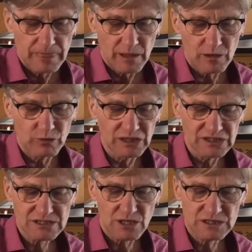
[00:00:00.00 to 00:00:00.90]

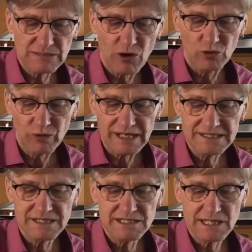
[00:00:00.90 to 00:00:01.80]
really songs about
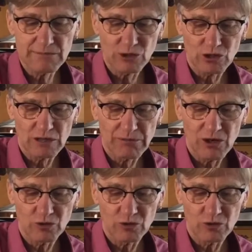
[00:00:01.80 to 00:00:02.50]
racism or about